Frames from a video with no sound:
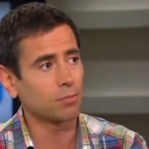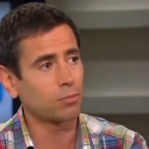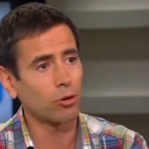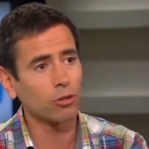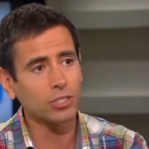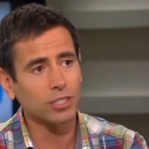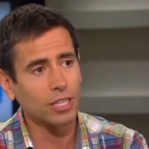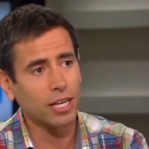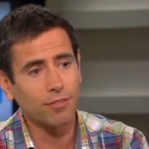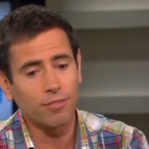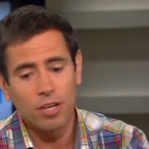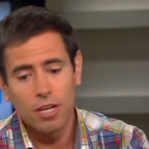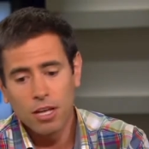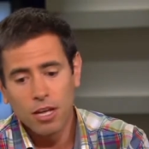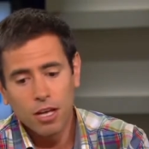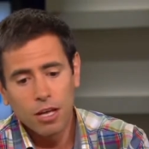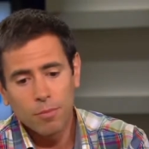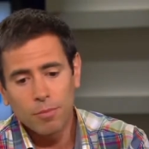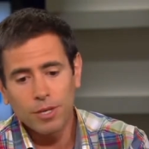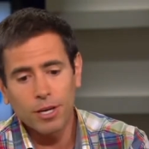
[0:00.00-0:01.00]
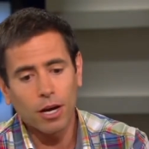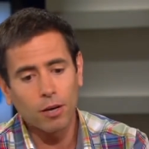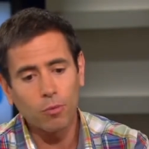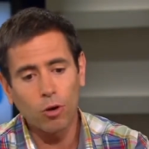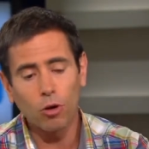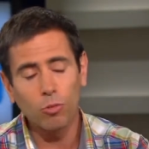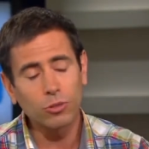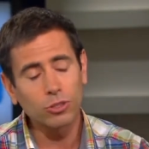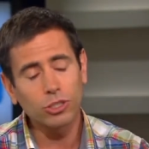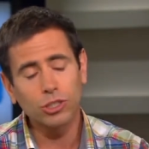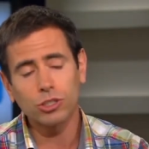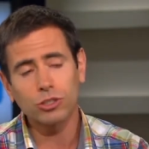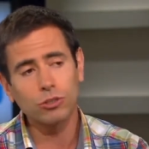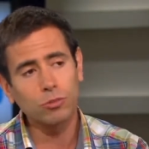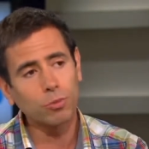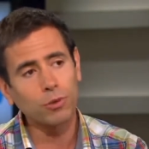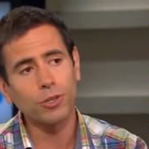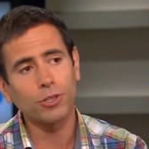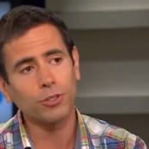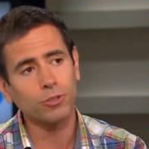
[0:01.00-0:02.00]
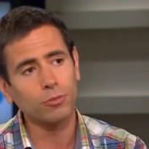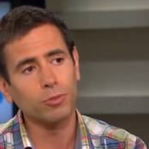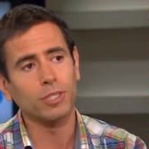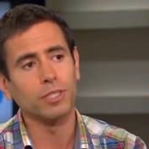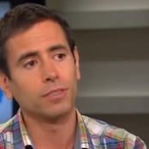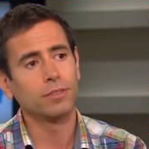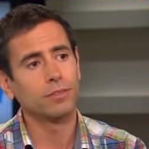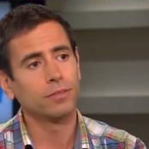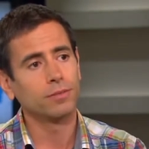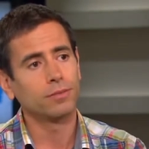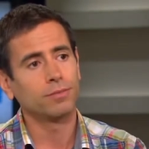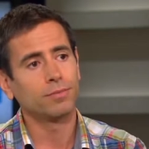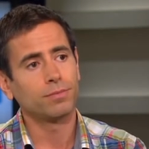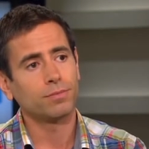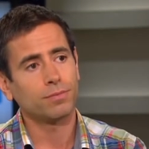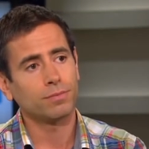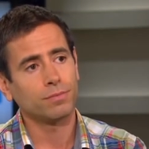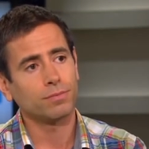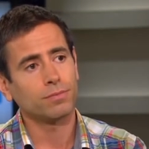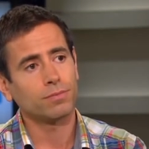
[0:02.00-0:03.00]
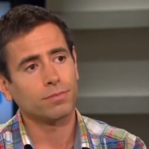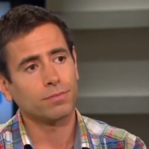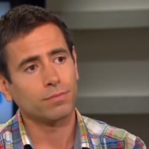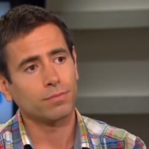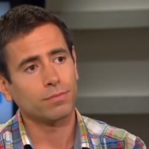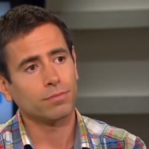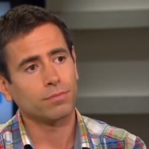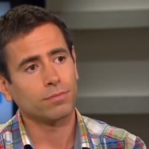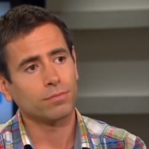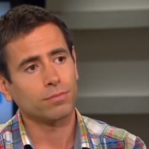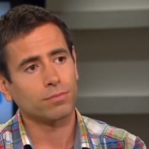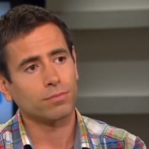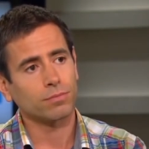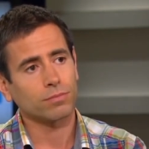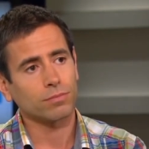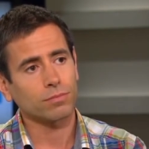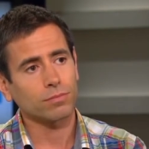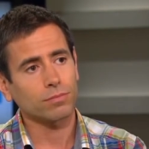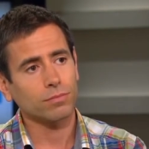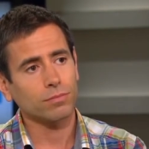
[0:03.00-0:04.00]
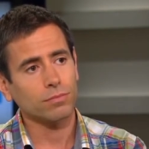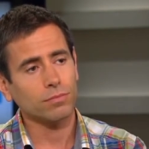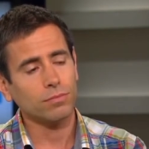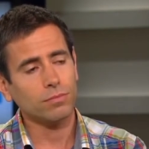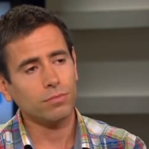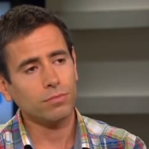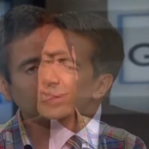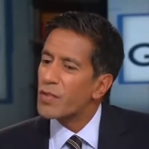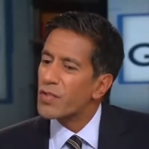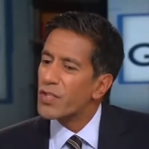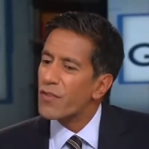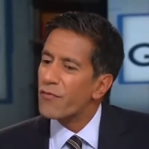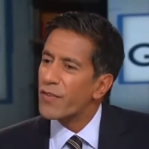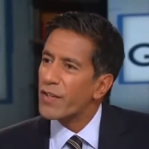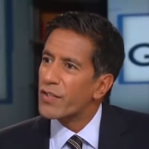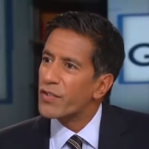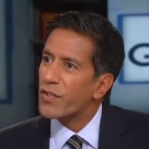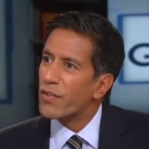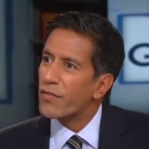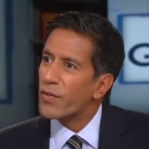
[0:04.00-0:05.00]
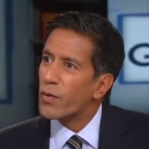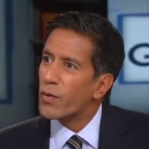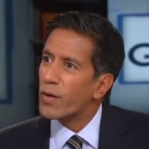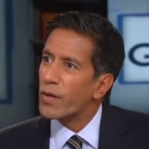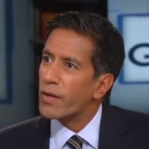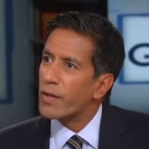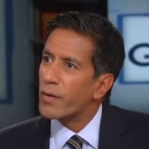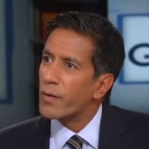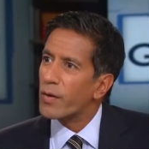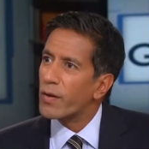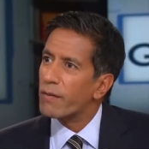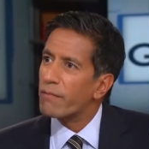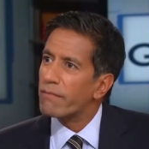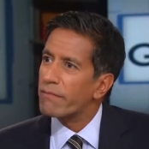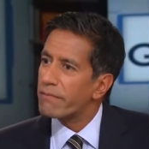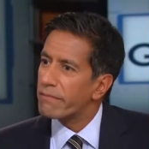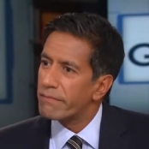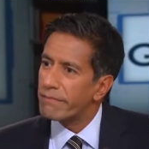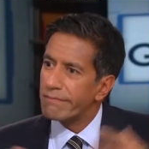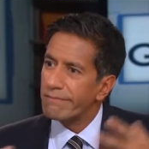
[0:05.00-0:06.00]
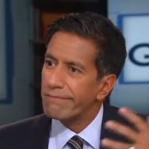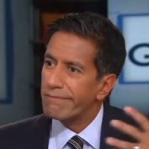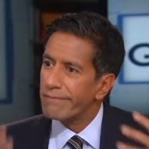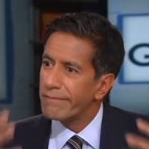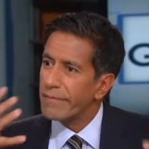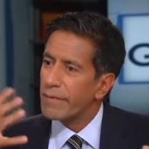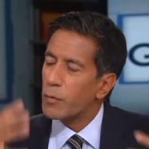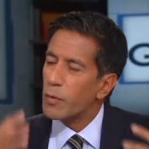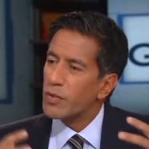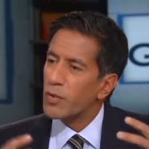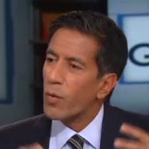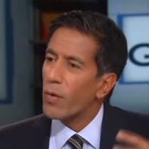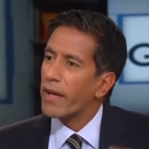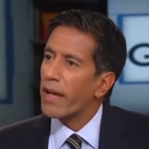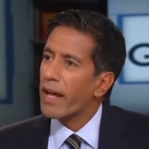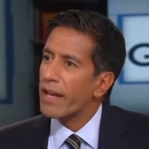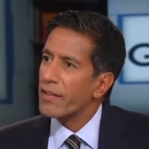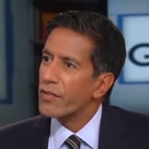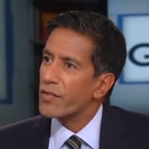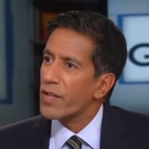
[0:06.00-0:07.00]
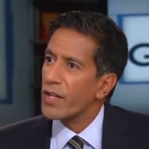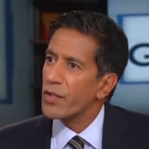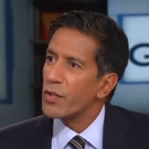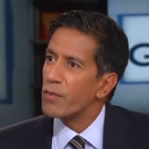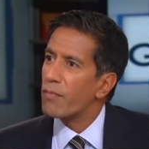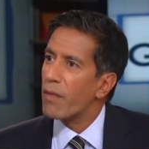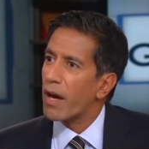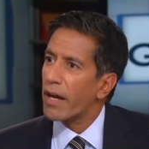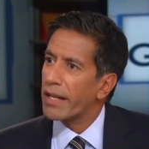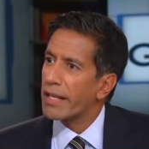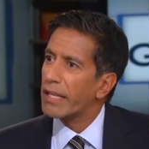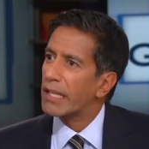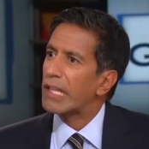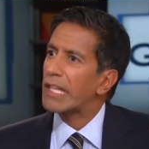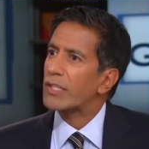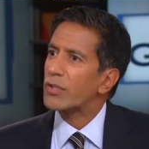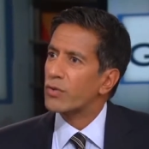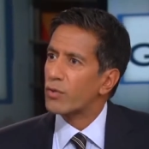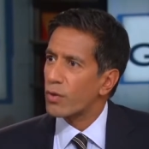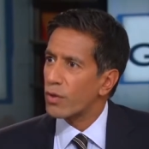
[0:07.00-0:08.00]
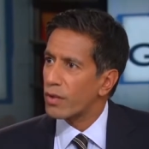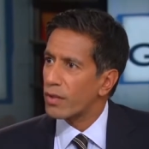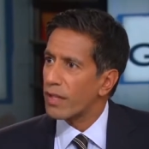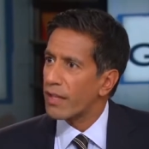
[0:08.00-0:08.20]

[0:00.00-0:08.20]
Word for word: a person. I've become almost superhuman. Well, well the, the specifics of your, your, what's going on inside your body, cholesterol